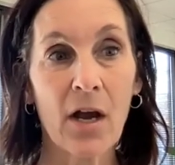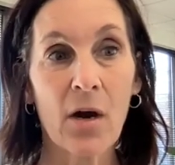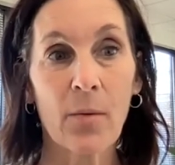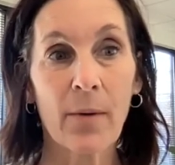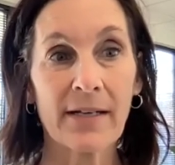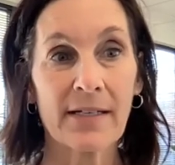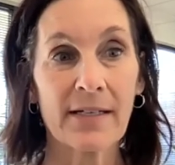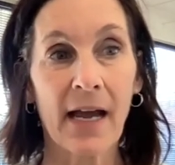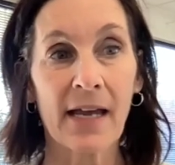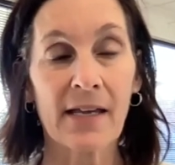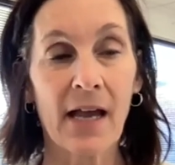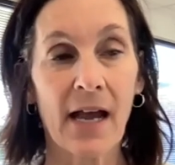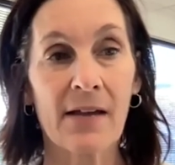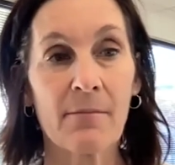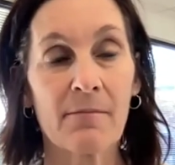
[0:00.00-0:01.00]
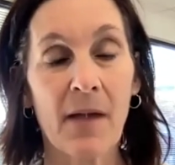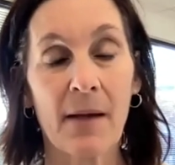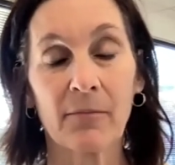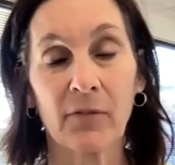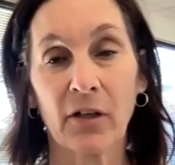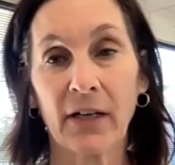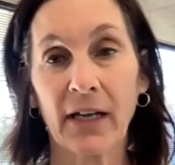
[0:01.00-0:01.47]
Wendy, I'm
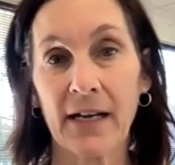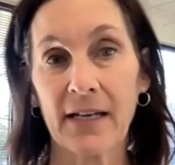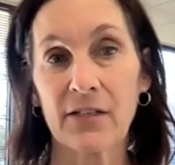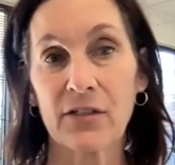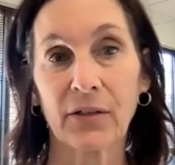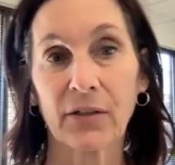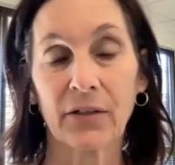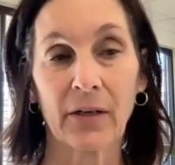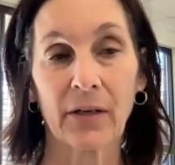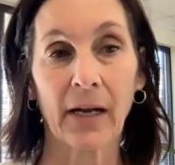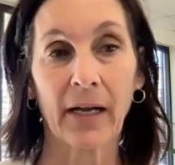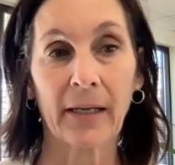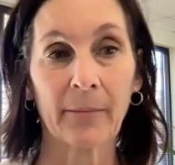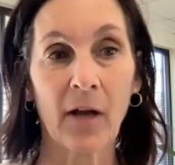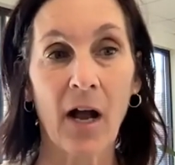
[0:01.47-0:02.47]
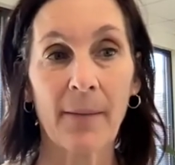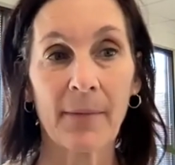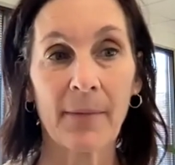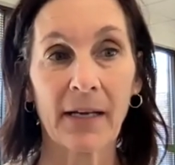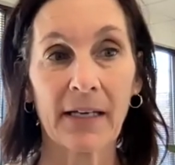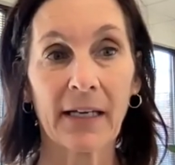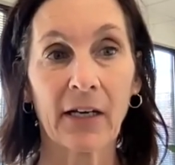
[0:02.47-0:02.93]
looking at your
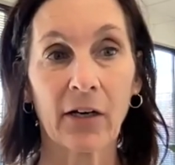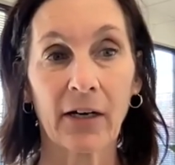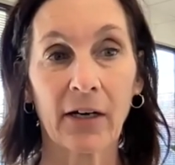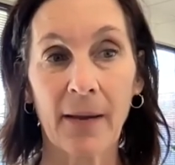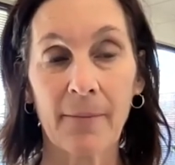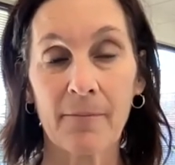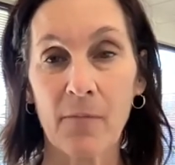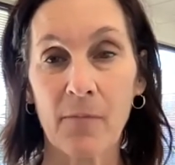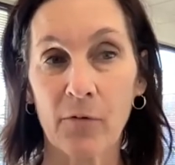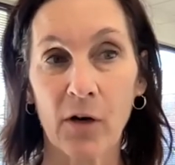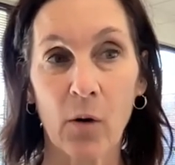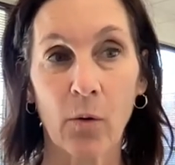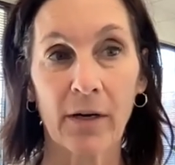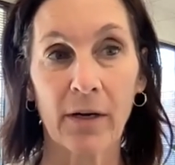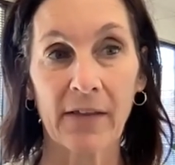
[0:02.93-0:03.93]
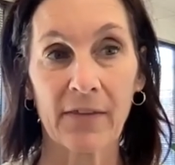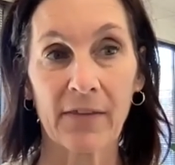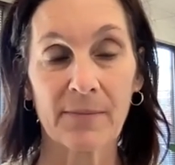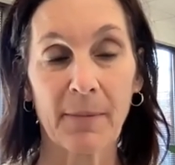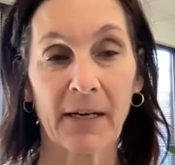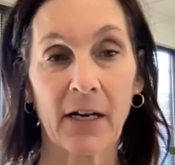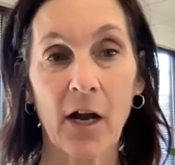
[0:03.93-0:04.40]
comment here, and I'm recording. There's
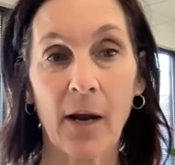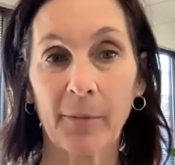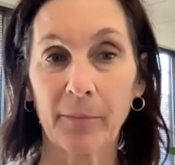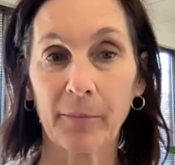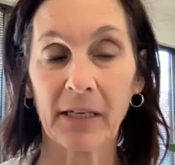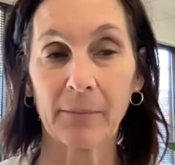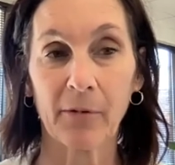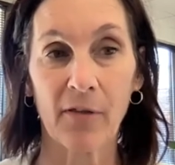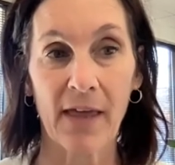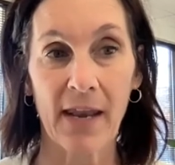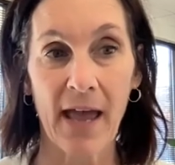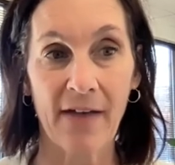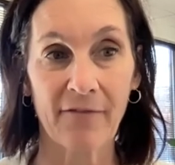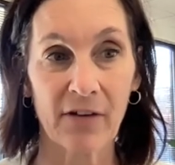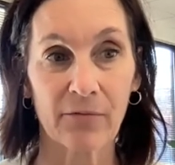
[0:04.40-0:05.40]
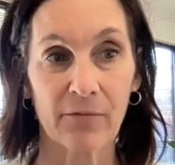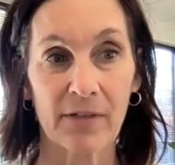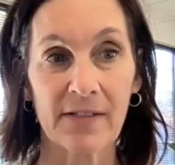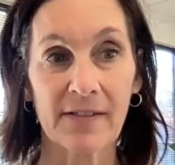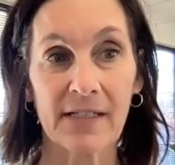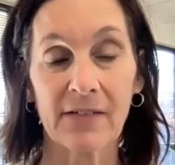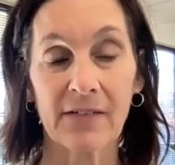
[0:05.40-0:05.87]
been a couple people that haven't
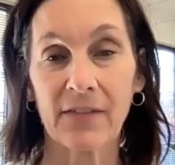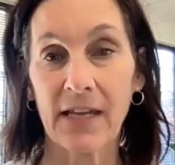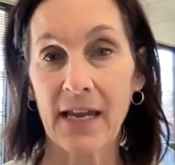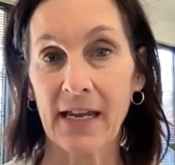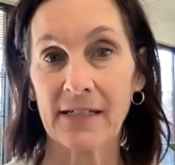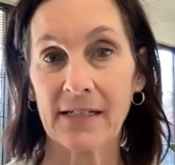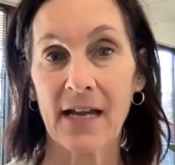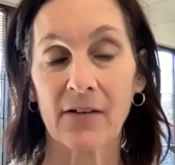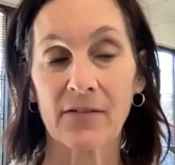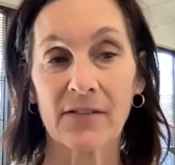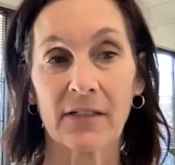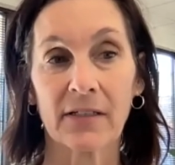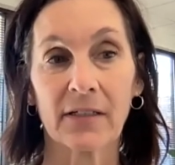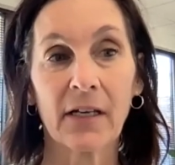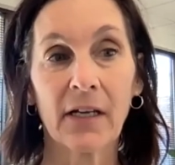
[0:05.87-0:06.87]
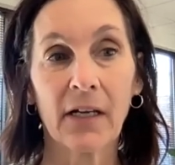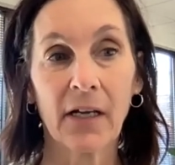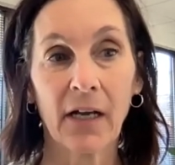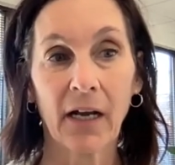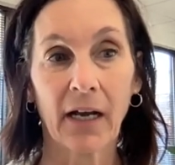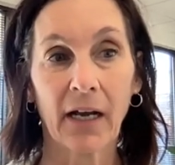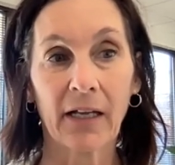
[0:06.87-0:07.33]
received the handouts, and
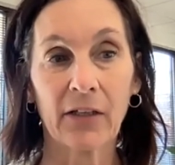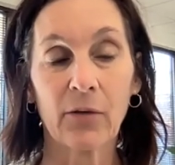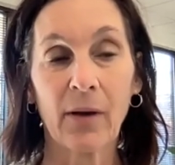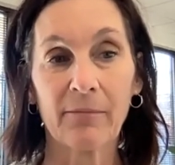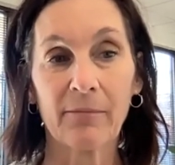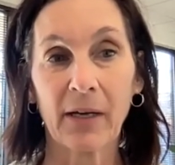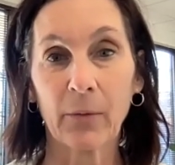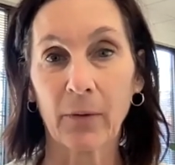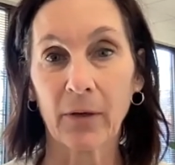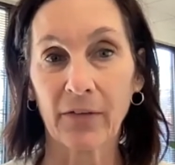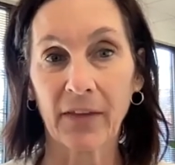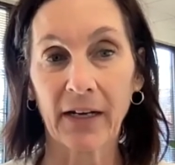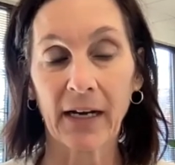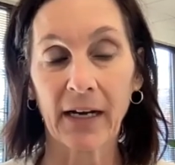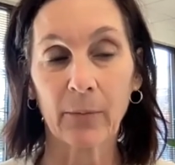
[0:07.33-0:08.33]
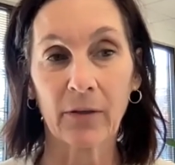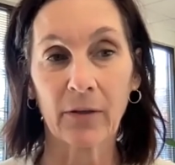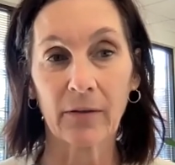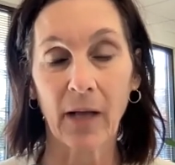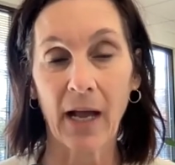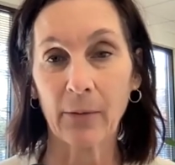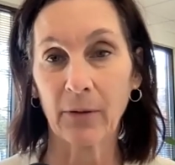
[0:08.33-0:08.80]
you have my word that I
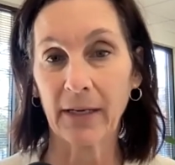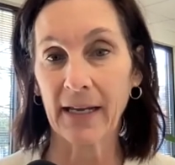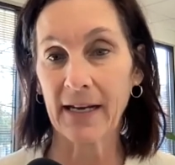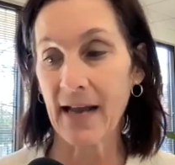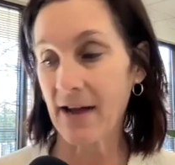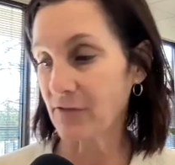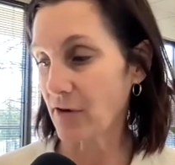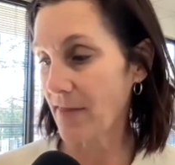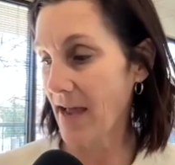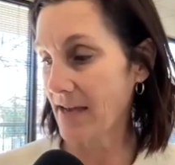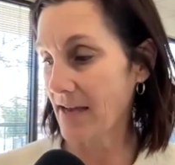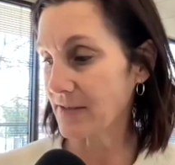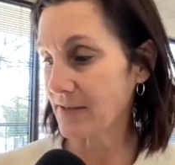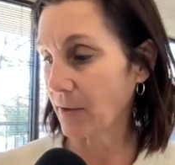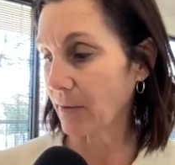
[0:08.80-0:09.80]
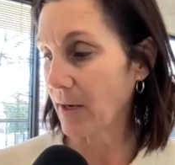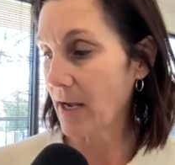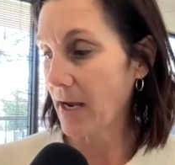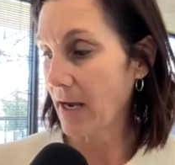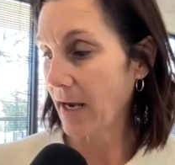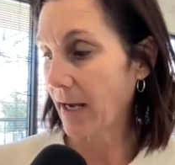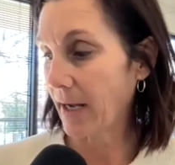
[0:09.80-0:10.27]
will get after that. So
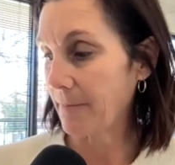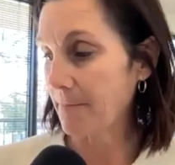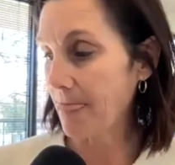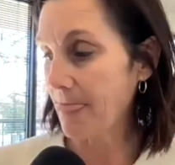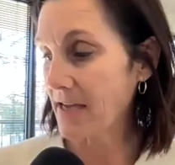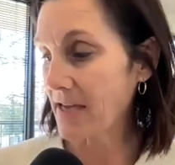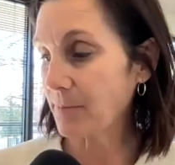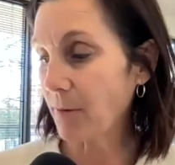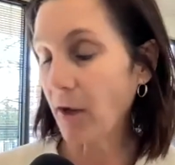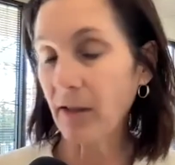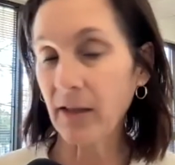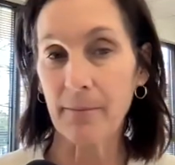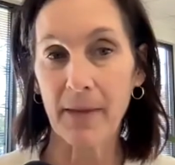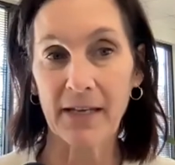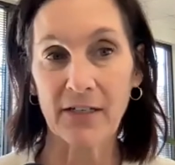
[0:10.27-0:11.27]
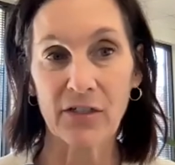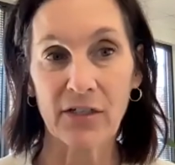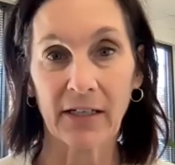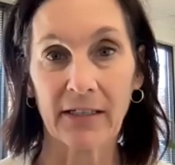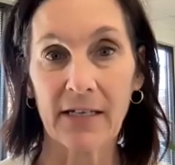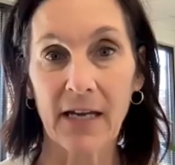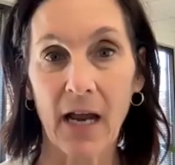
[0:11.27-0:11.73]
as Paula
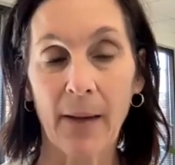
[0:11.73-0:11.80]
mentioned,